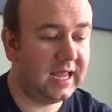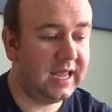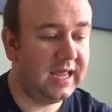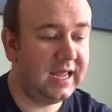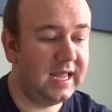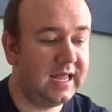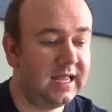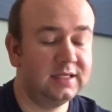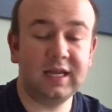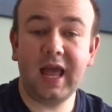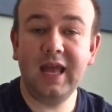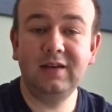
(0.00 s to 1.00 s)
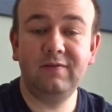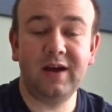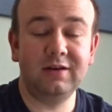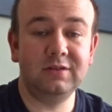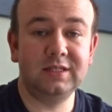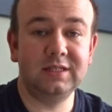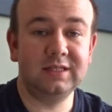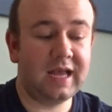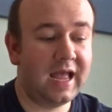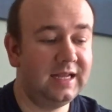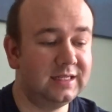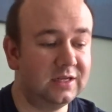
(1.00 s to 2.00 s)
is
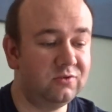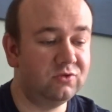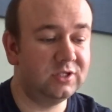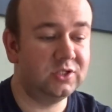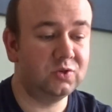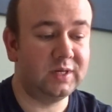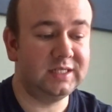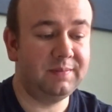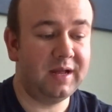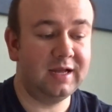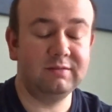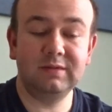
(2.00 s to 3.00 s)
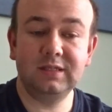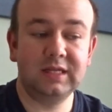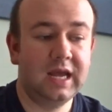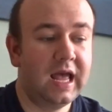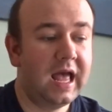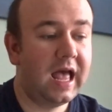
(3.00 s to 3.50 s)
£8,820,